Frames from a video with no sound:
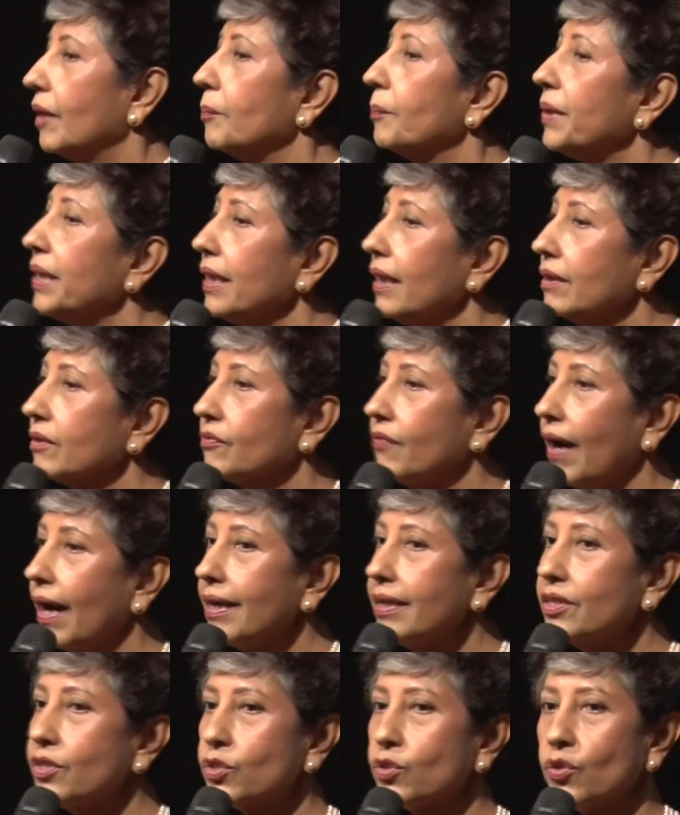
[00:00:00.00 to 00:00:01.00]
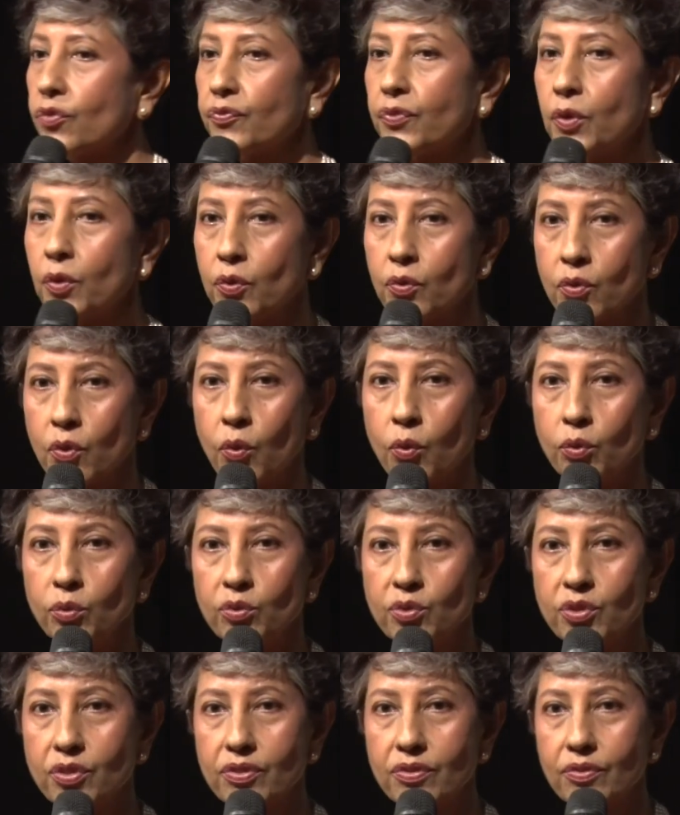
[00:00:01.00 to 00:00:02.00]
be advised of your
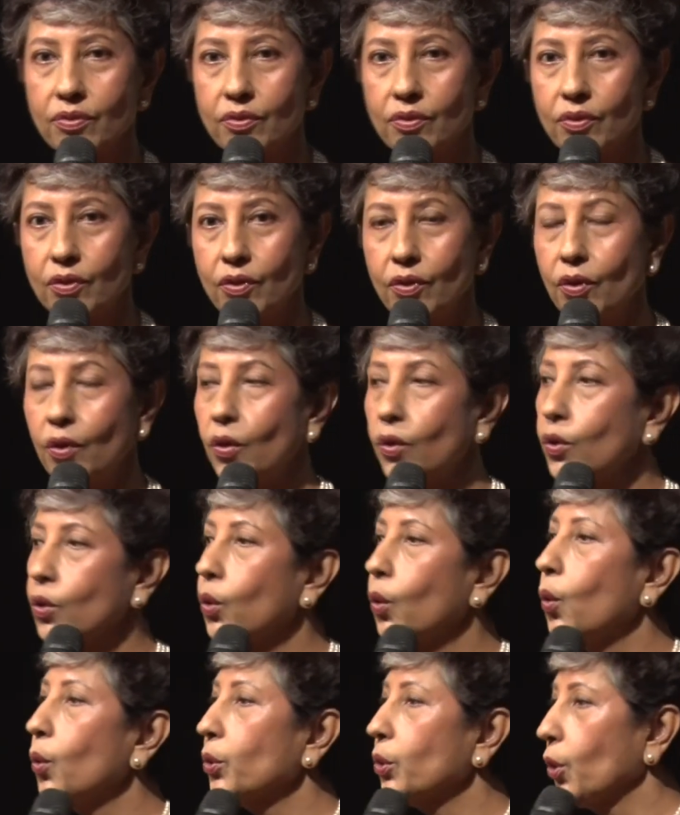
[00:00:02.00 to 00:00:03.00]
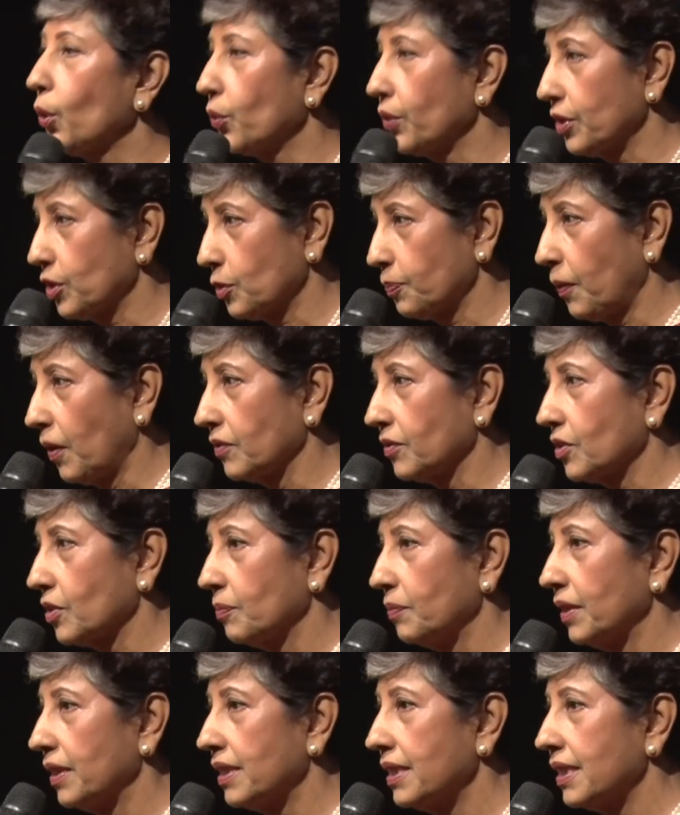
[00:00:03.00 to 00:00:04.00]
roles, know your
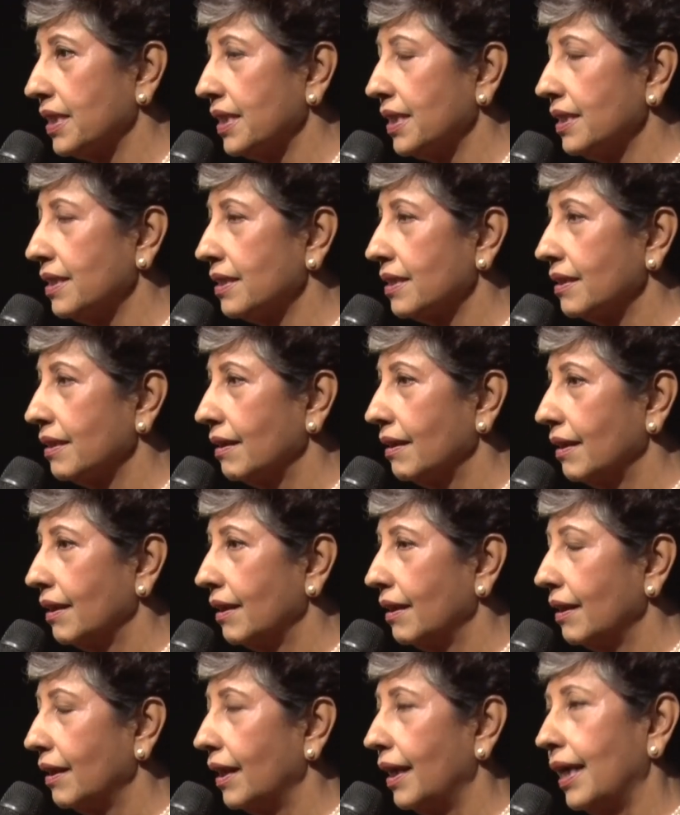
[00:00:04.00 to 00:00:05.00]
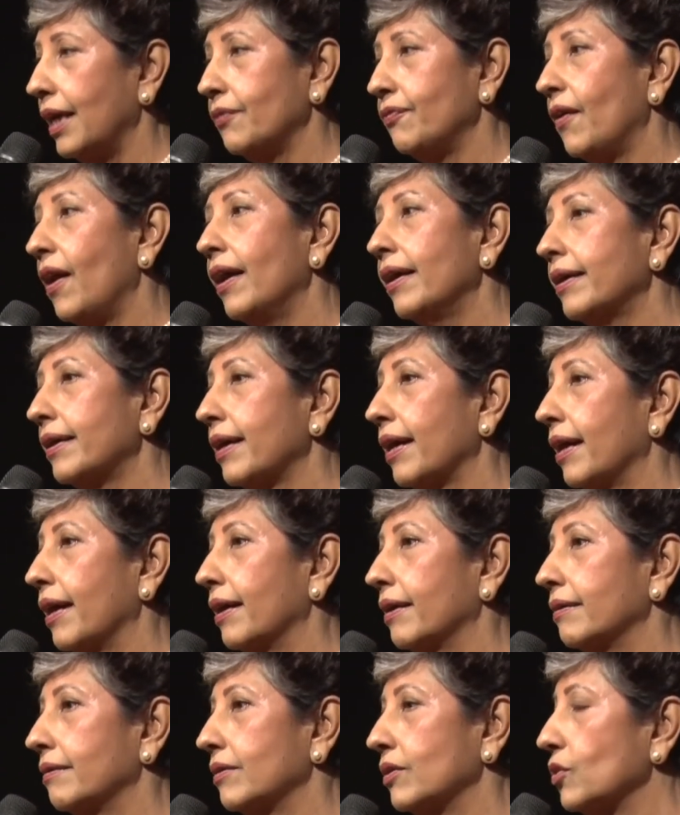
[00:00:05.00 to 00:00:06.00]
responsibilities. If I
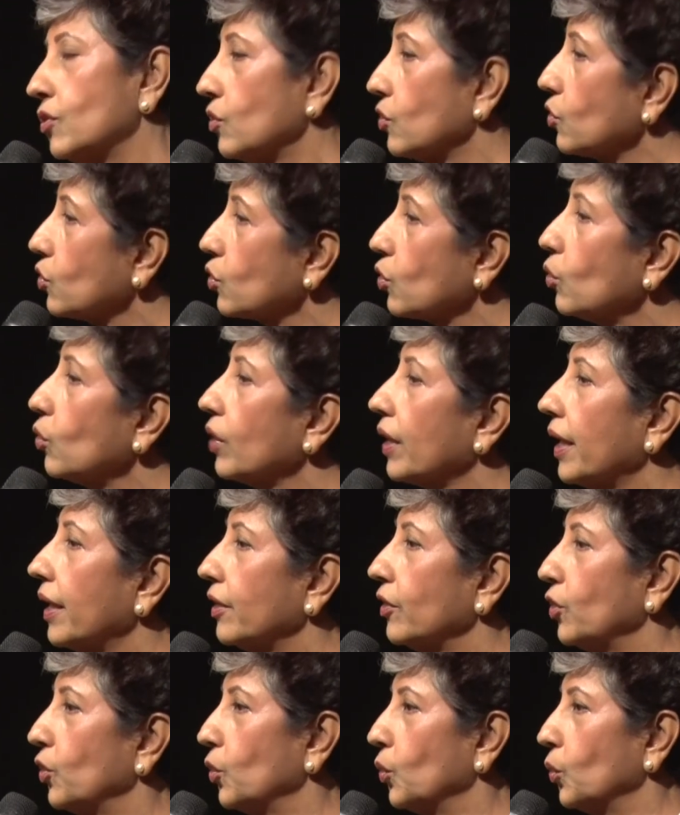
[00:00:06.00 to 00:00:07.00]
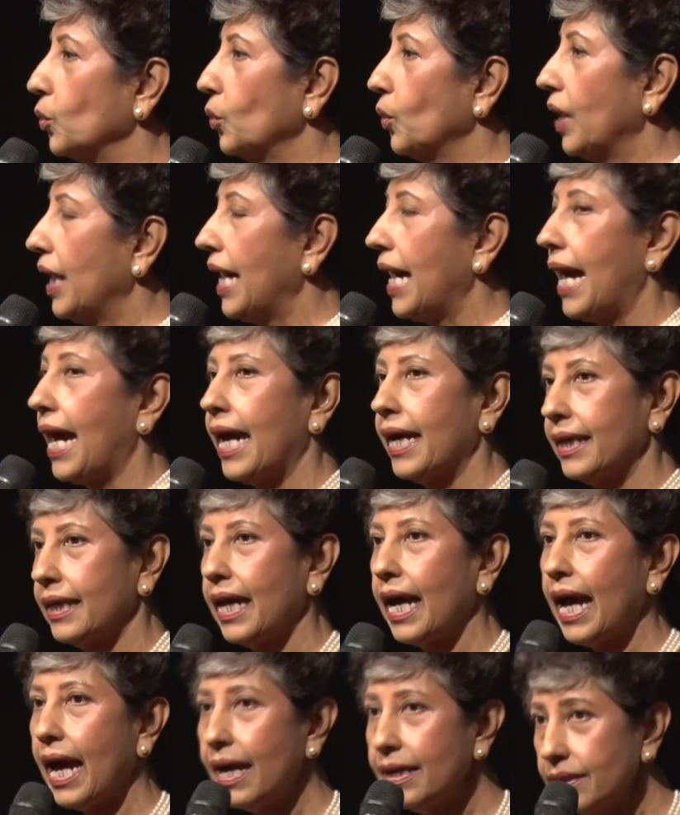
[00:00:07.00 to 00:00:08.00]
can, so can you,
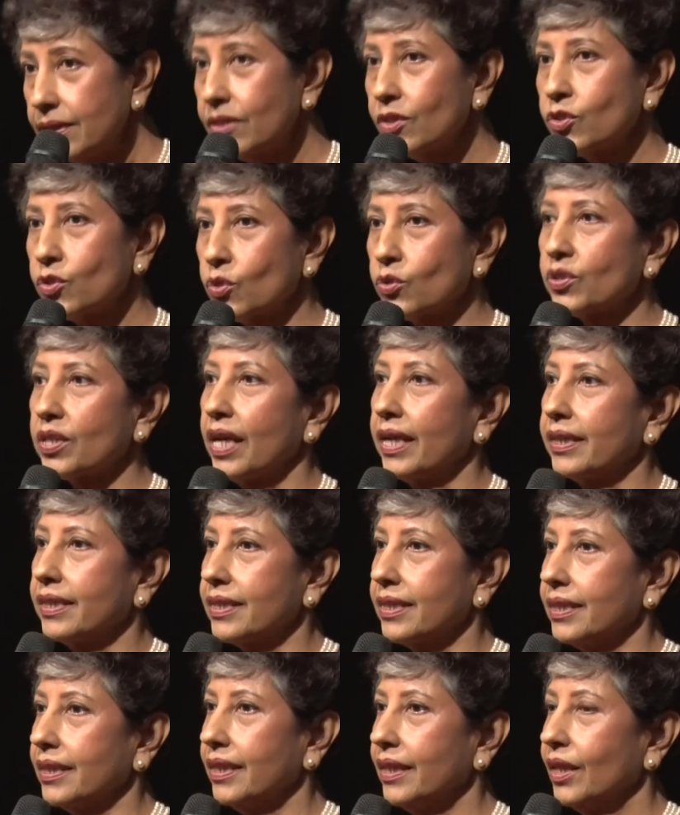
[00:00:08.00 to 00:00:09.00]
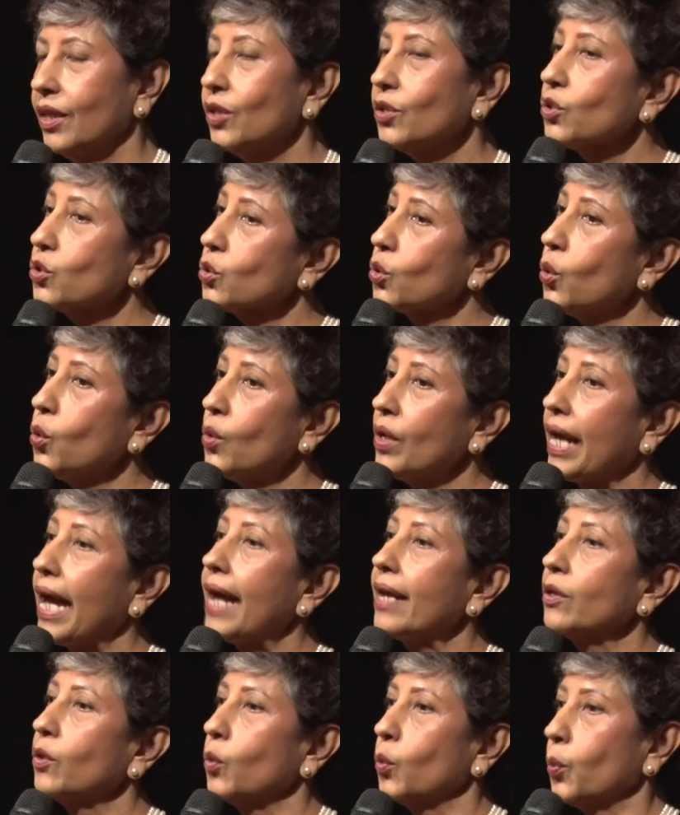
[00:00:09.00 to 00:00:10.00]
and as a society, so
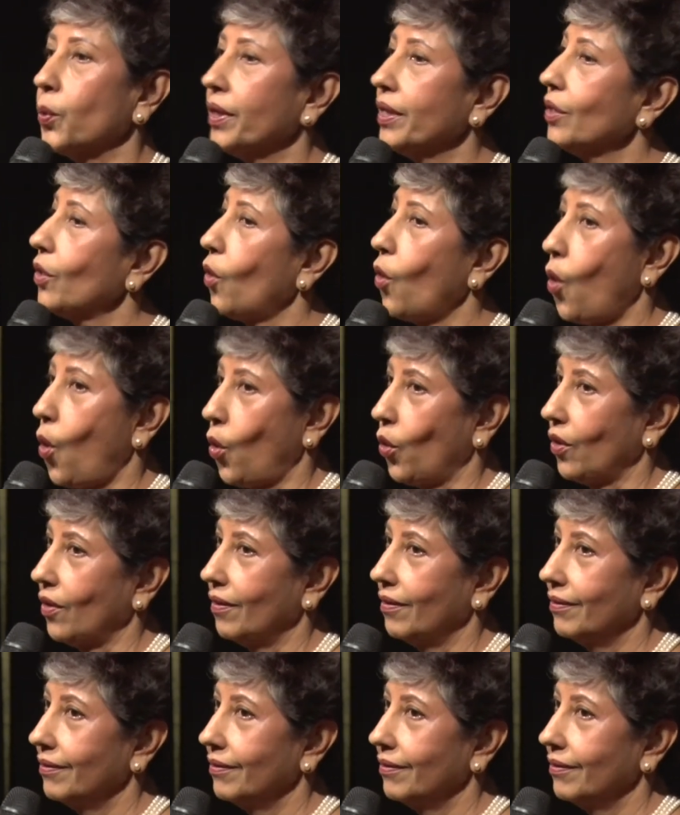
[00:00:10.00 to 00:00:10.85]
can we all.